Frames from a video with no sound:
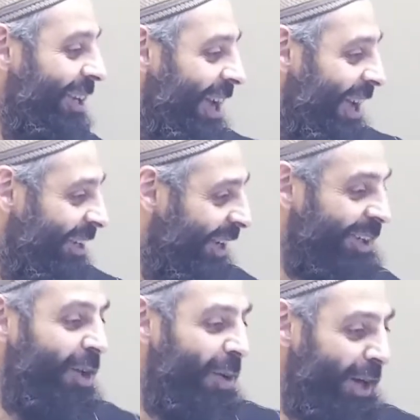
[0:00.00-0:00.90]
La ilaha
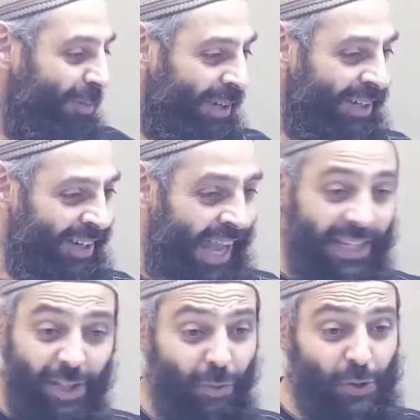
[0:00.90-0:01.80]
illallah Akbar.
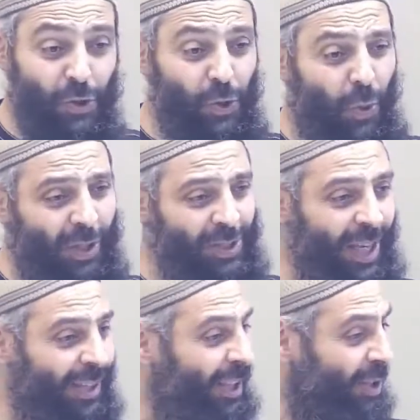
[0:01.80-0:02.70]
And he was so
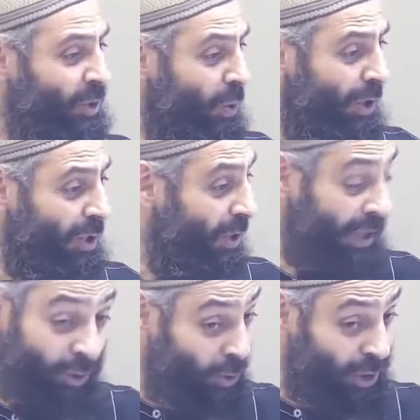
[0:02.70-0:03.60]
excited. Took
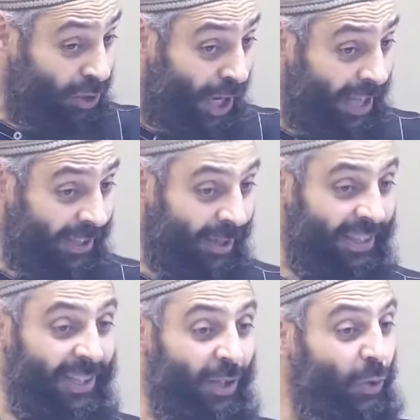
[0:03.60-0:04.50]
the, they took the shahada
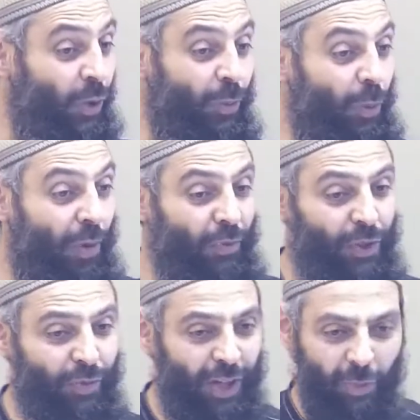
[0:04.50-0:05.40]
and then they told him, Oh,
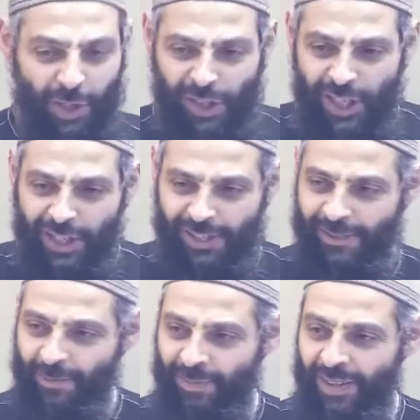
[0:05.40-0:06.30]
Prophet of Allah, we're
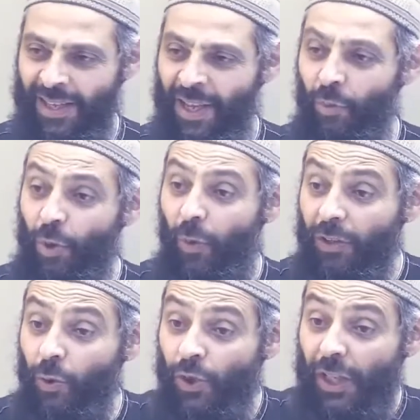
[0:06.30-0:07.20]
serious. We
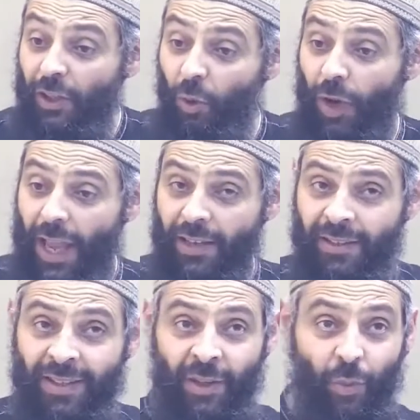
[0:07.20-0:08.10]
want to study
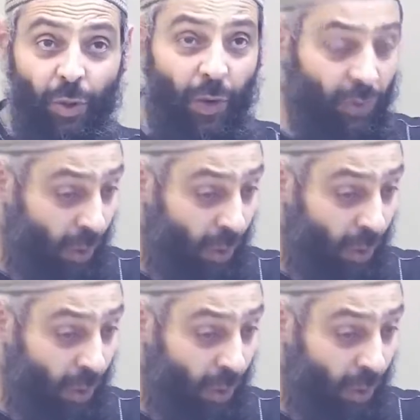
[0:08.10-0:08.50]
Quran. We